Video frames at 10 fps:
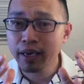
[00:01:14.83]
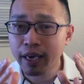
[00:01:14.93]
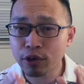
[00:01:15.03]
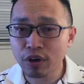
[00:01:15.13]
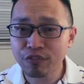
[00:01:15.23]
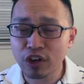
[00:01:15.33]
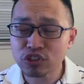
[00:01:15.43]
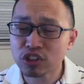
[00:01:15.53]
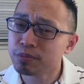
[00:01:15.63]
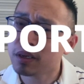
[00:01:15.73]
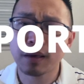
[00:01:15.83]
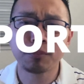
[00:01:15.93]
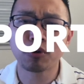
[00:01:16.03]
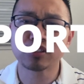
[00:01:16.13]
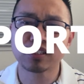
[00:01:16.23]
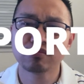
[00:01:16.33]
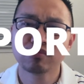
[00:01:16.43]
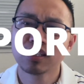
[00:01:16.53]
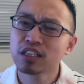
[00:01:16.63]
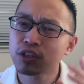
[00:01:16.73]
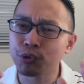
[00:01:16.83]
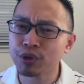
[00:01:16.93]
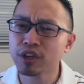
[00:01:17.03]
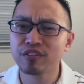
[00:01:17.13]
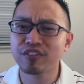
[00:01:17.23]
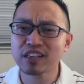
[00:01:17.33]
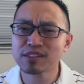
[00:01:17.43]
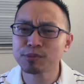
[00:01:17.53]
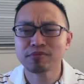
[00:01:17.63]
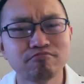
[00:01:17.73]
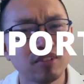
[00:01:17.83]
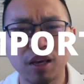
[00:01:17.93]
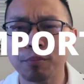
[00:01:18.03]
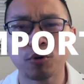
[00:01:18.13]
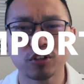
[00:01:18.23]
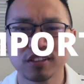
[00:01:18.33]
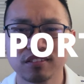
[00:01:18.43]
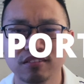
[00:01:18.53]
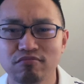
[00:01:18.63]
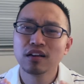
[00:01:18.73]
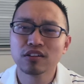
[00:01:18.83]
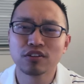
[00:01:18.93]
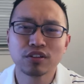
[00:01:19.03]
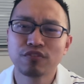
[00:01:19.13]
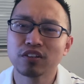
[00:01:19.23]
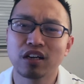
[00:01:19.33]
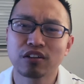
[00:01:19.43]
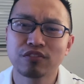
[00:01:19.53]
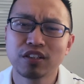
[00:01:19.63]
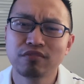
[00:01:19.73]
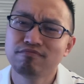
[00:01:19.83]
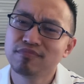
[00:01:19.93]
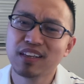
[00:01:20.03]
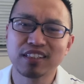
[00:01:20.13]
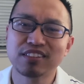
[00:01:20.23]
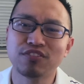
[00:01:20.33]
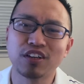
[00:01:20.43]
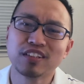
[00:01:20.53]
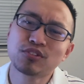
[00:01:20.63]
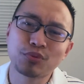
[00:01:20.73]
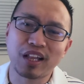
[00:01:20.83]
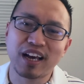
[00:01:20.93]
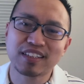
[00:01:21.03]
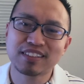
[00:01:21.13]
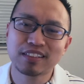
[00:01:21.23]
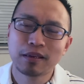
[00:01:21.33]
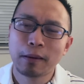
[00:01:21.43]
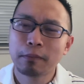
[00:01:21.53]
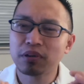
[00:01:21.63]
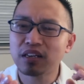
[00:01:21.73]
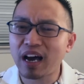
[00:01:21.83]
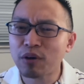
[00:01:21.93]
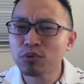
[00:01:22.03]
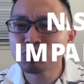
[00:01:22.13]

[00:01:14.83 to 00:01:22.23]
A great friendship? Important. Career advancement? Important. Learning photography? Yeah, it's fun, it's relaxing, but I wouldn't